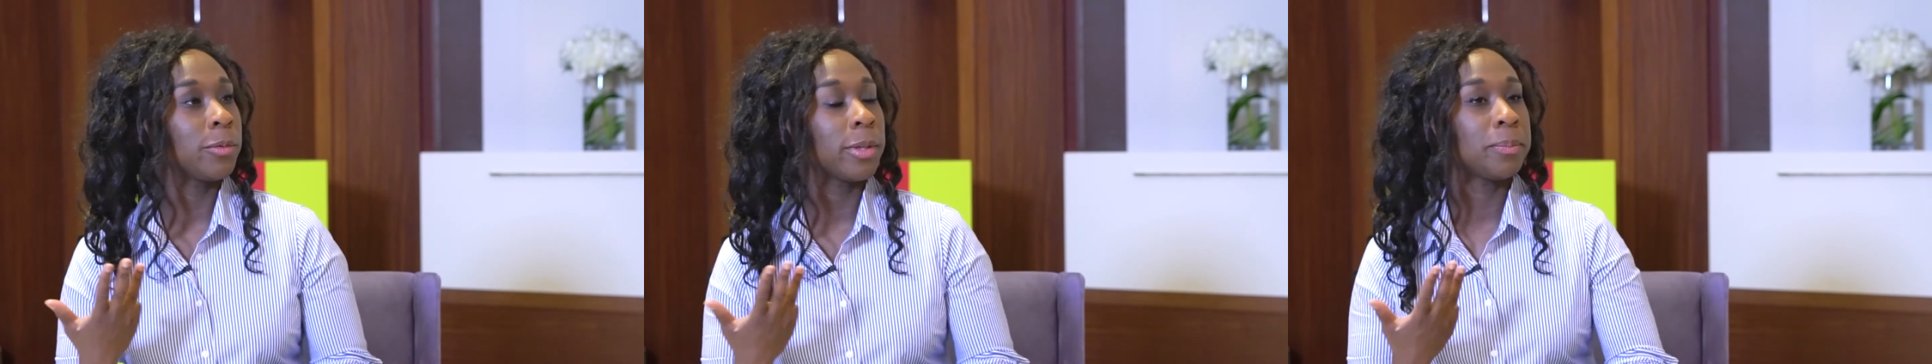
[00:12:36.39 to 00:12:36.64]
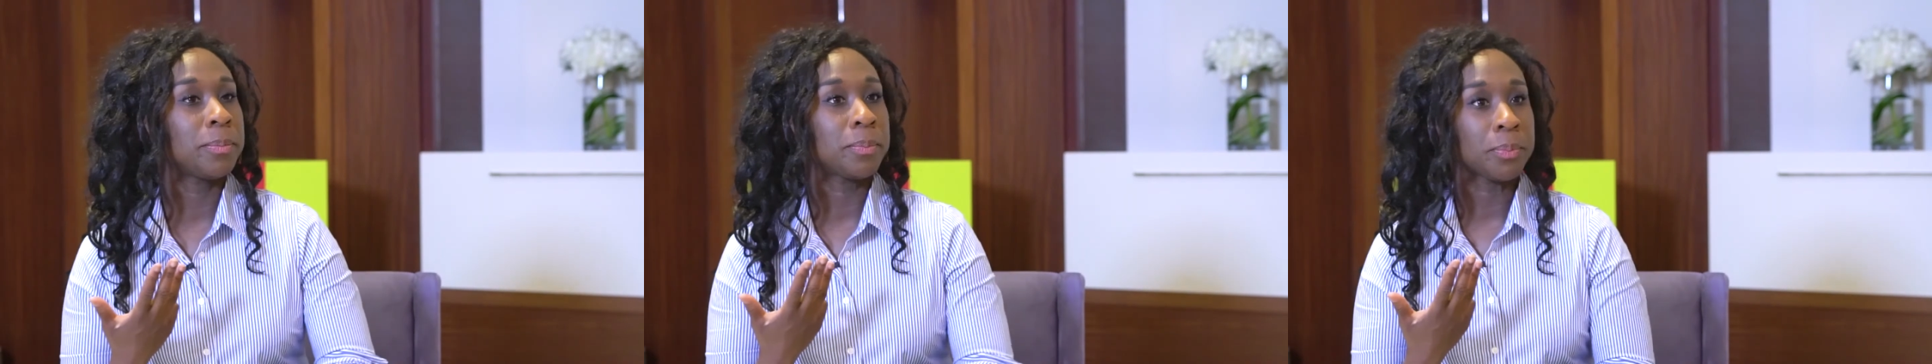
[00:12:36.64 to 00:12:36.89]

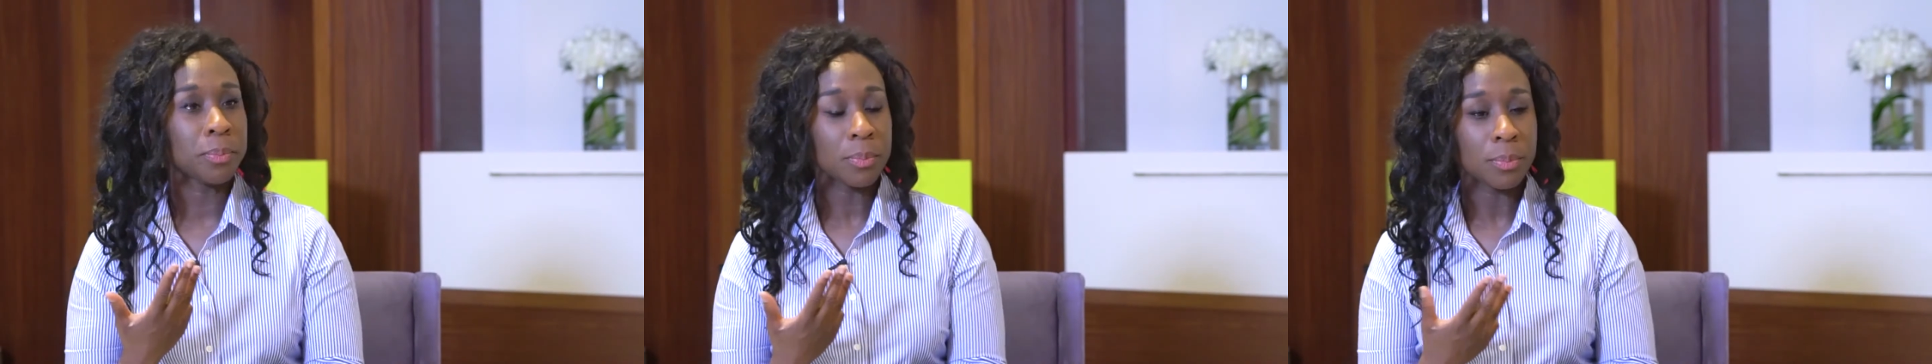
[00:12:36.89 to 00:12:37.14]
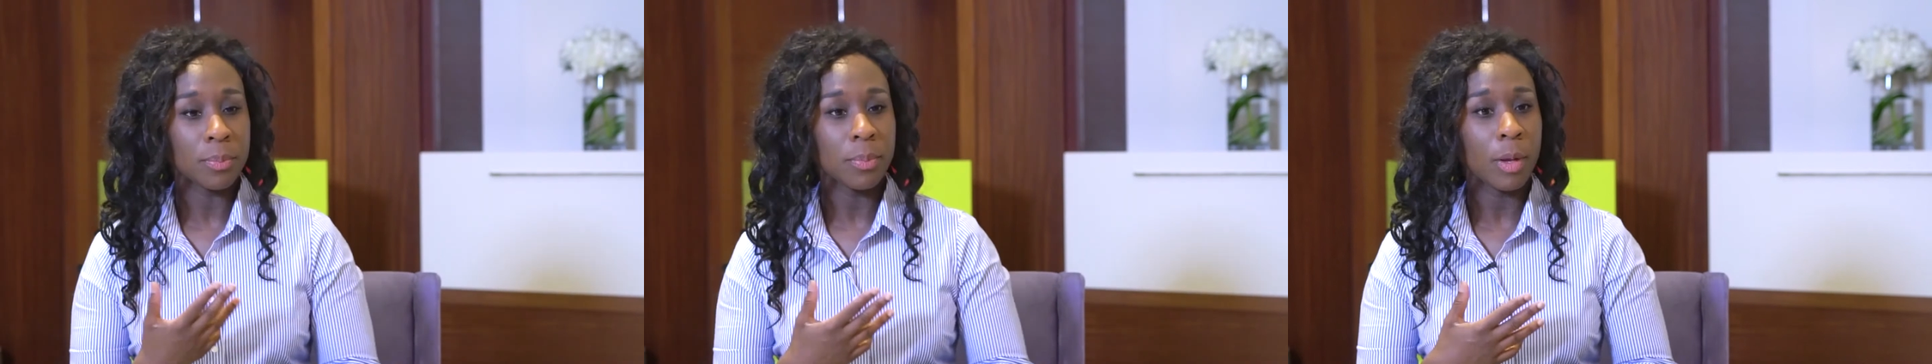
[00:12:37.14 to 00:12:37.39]
from
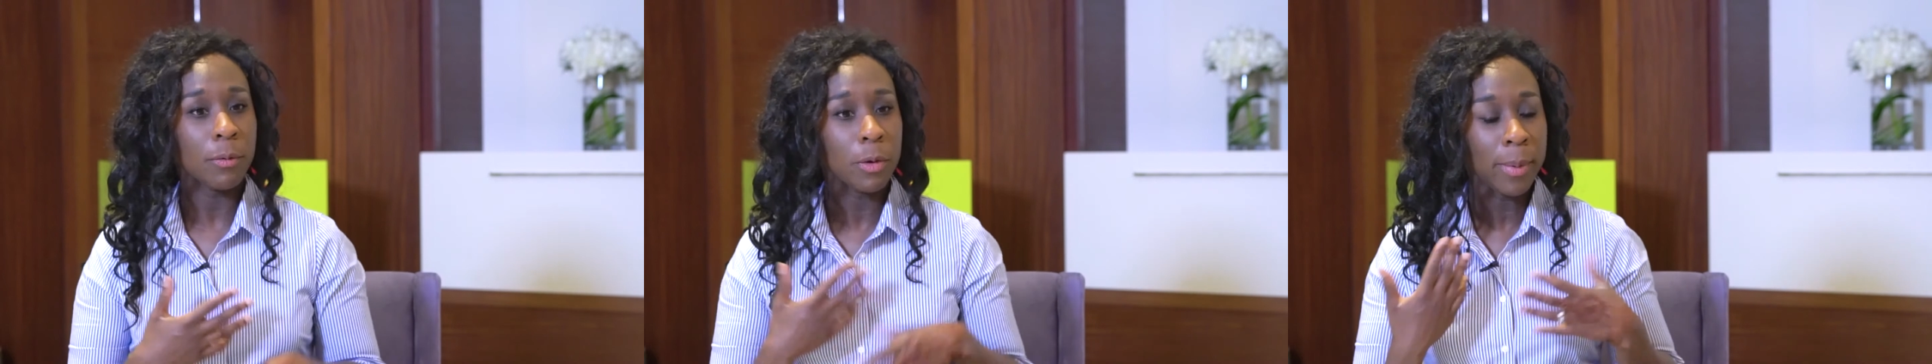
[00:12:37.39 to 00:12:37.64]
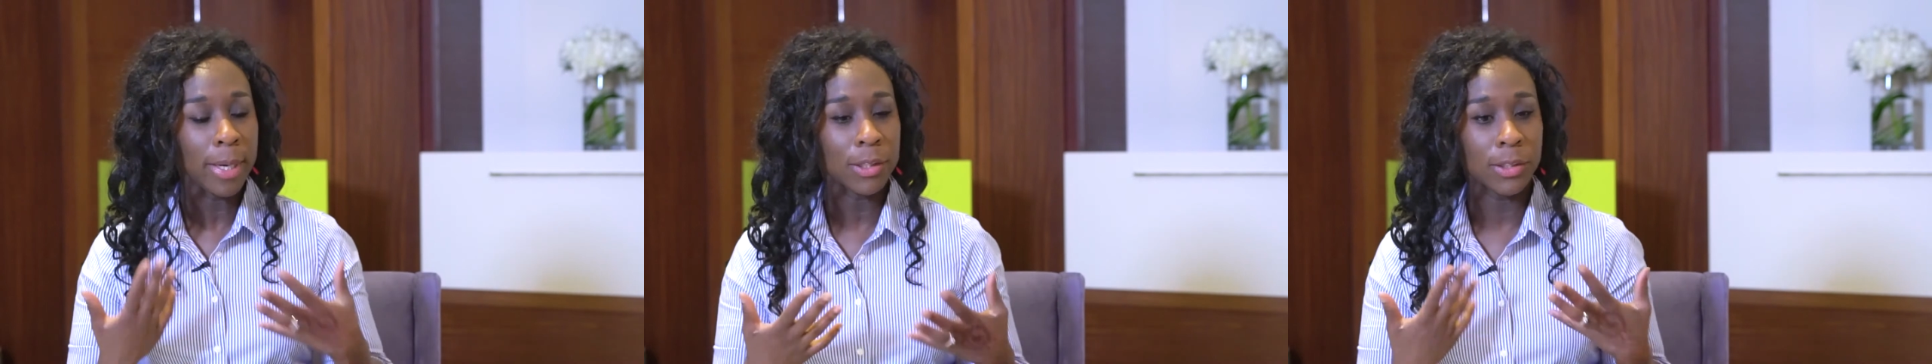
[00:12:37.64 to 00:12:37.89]

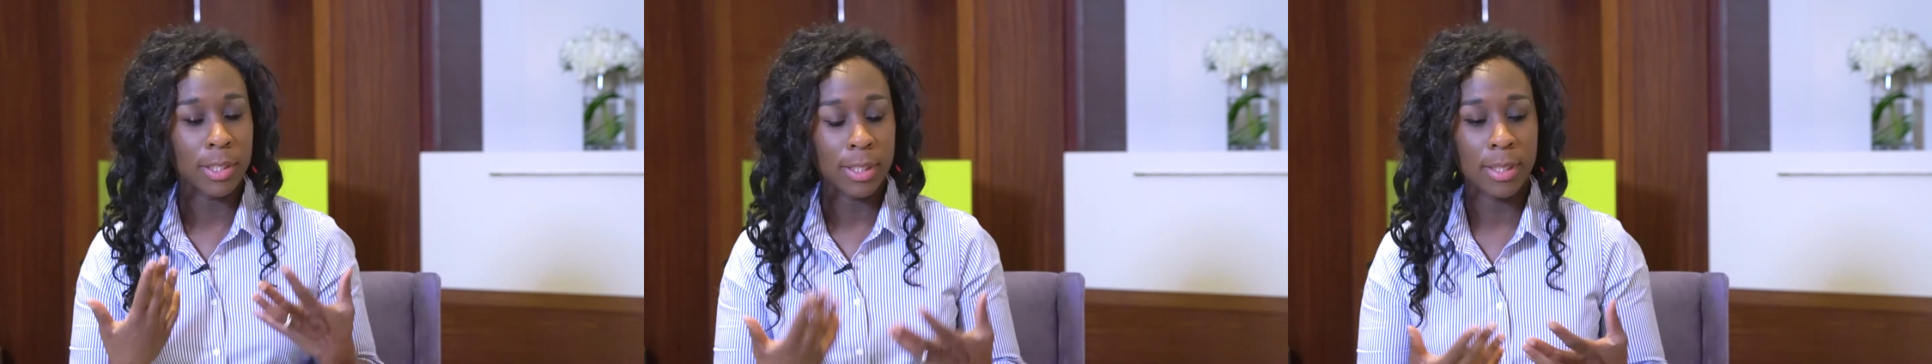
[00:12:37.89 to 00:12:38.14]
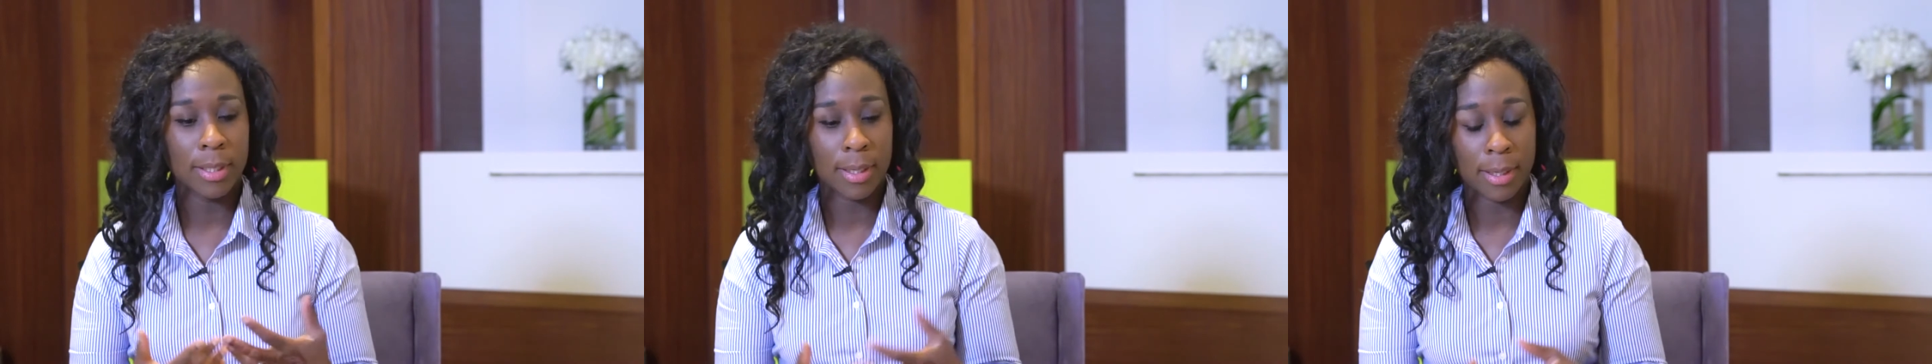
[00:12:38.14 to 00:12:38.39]
actually